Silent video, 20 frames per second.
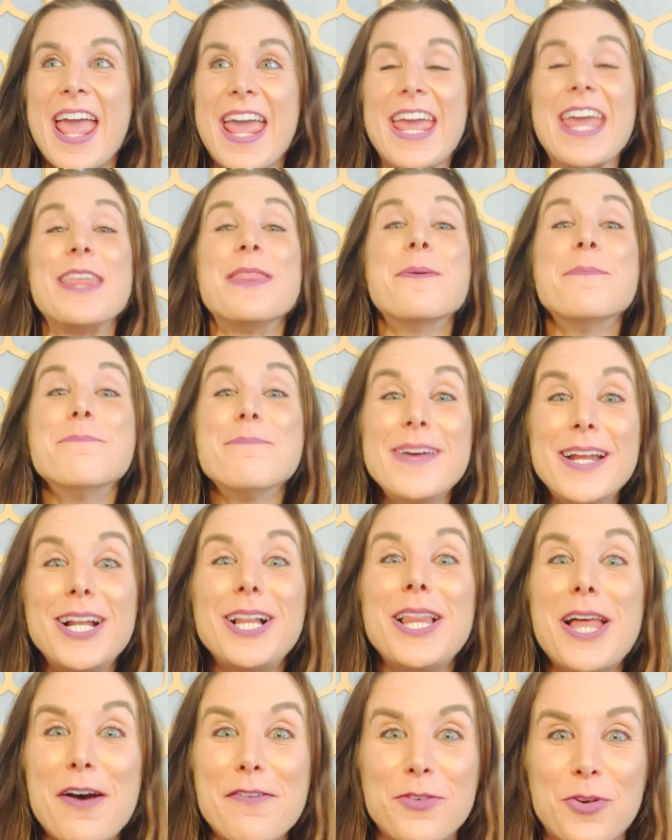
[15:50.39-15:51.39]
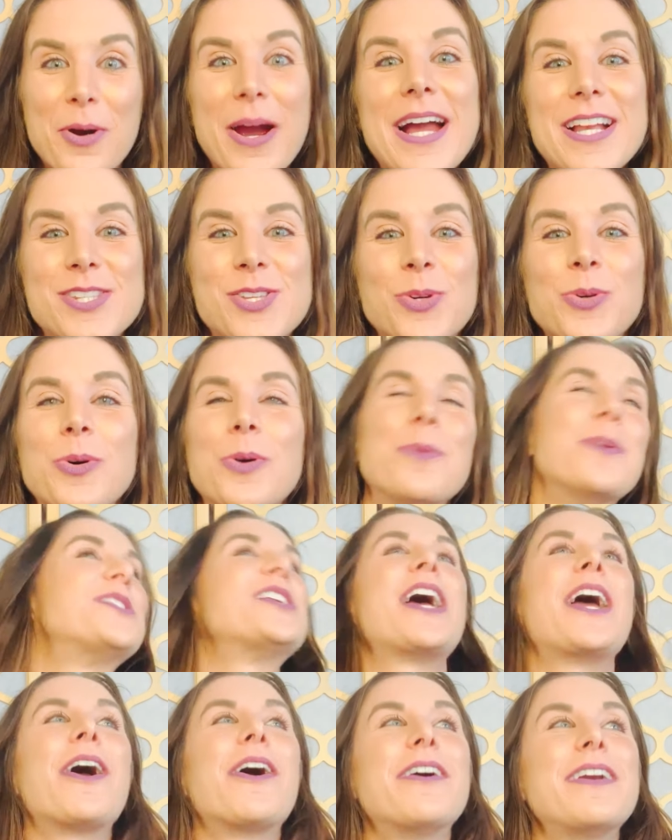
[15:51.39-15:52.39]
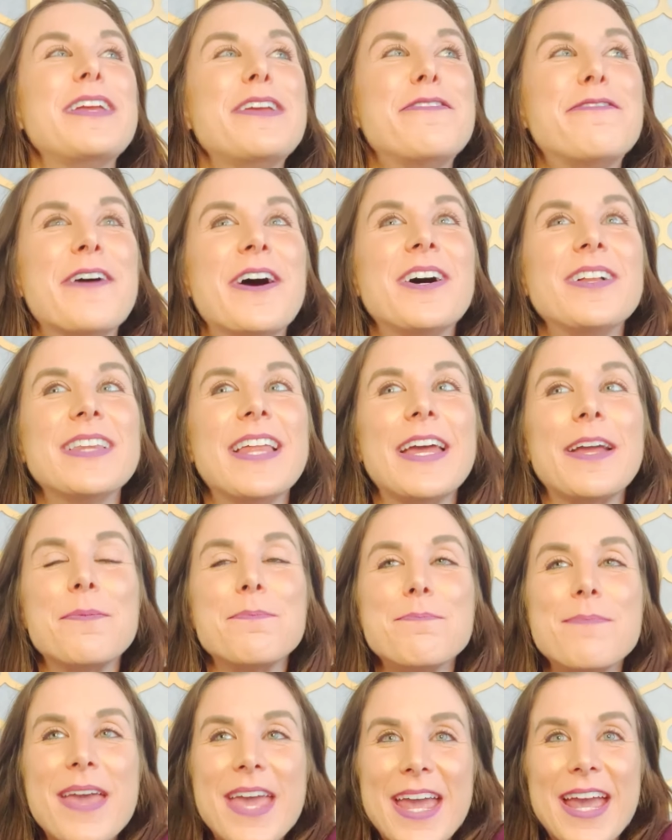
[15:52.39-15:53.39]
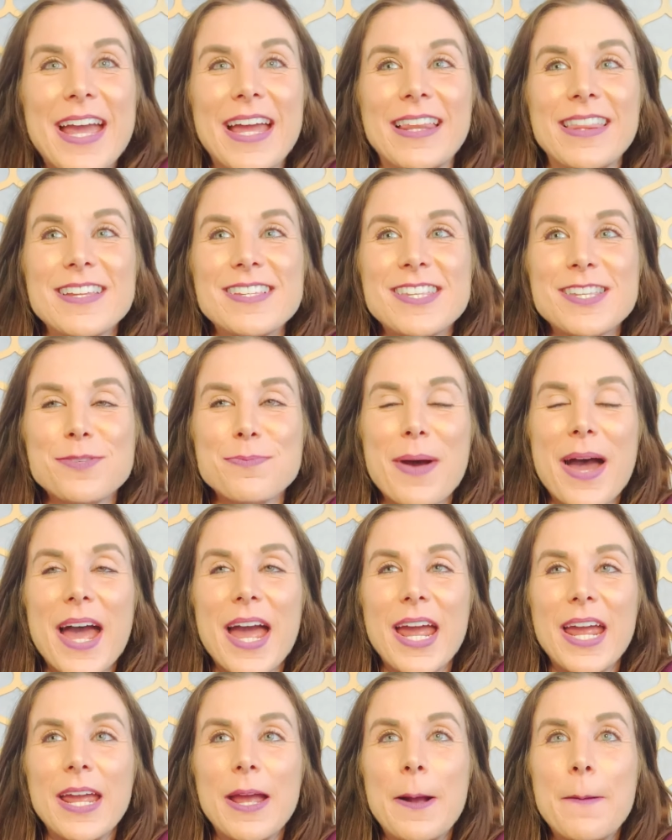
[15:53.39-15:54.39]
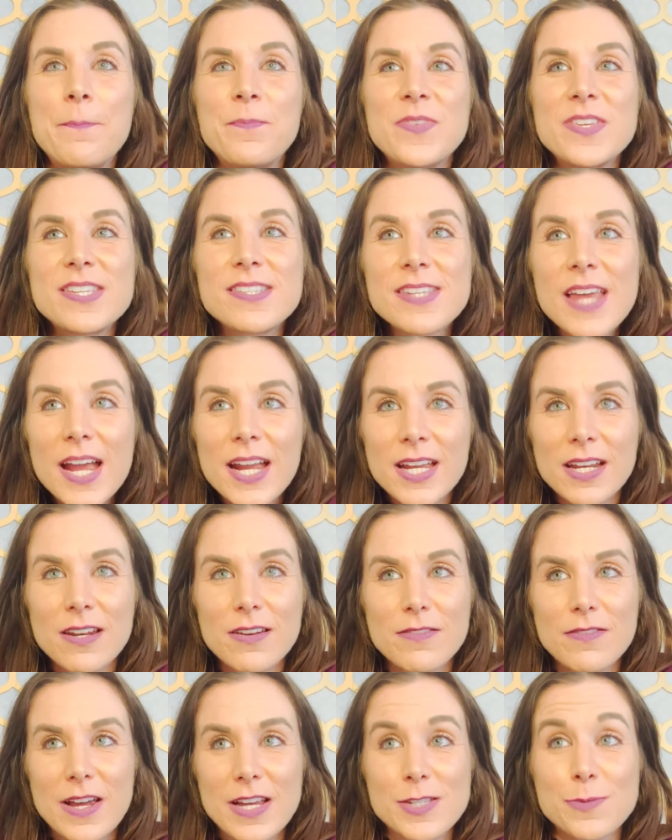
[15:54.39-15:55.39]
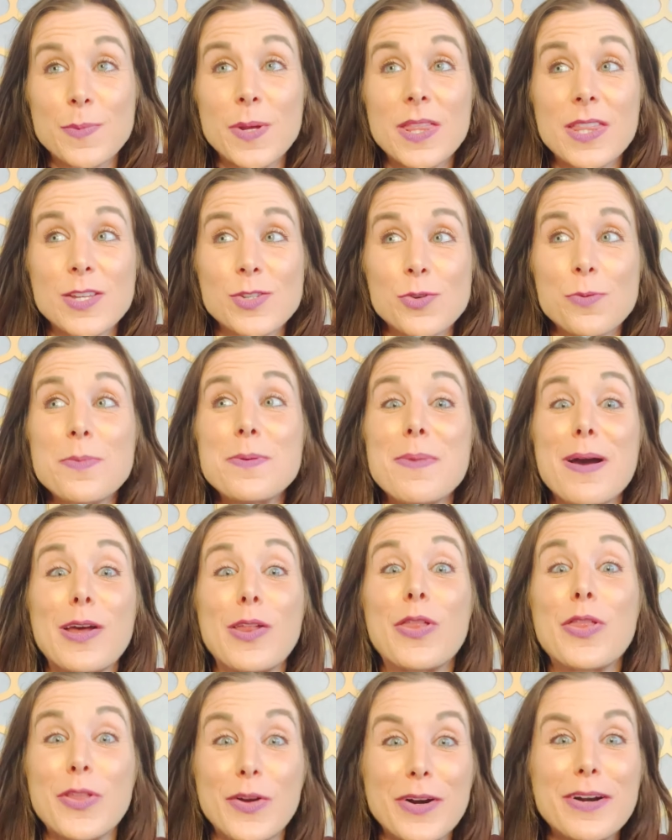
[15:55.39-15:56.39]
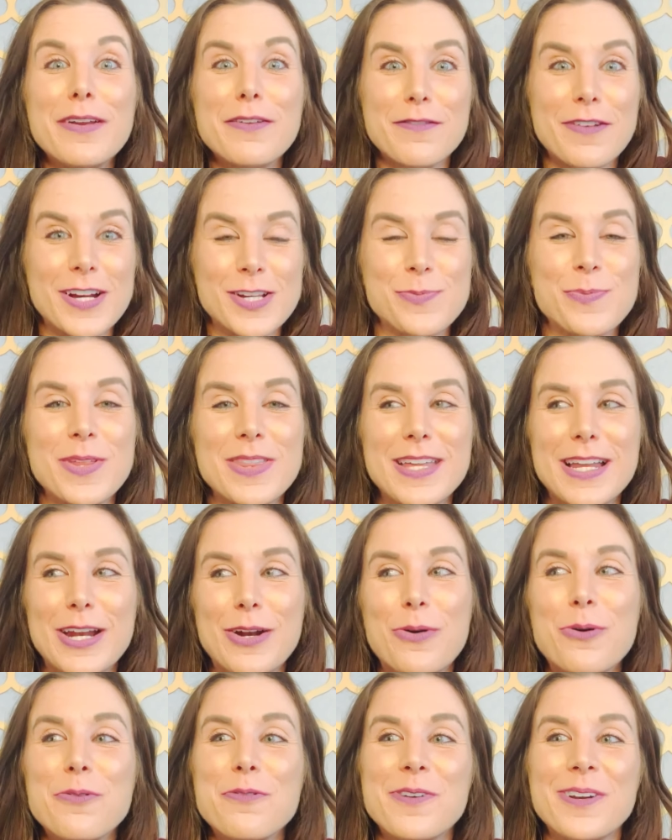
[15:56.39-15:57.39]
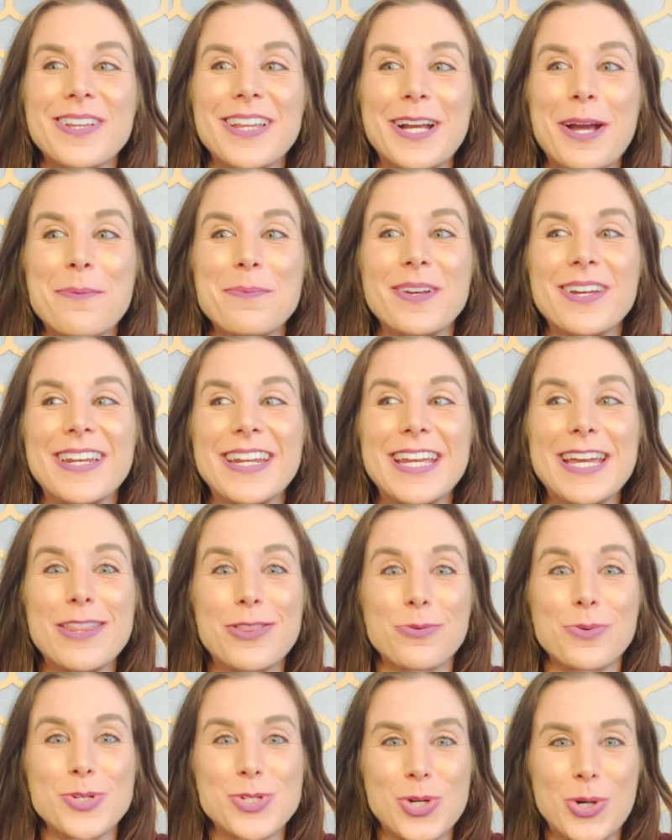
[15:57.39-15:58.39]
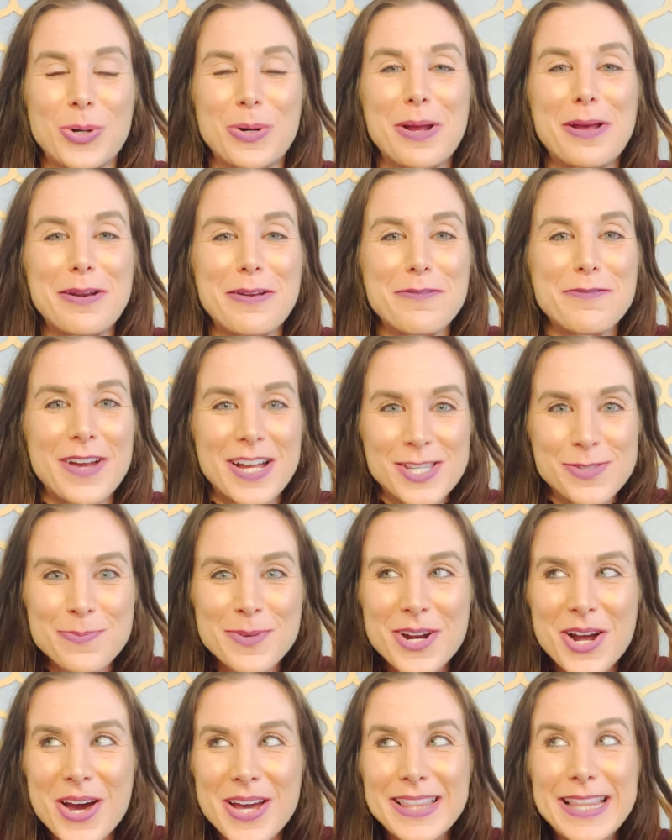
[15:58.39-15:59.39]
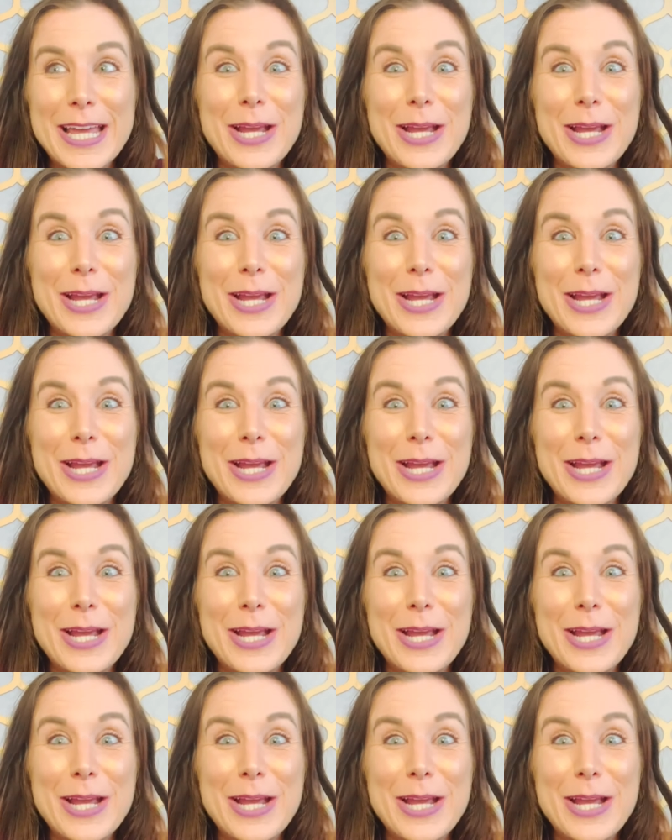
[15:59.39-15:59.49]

In the middle of grad school, which I already felt like, man, this is my second investment. This will be my third investment that I don't feel like I'm going to get the return on investment on.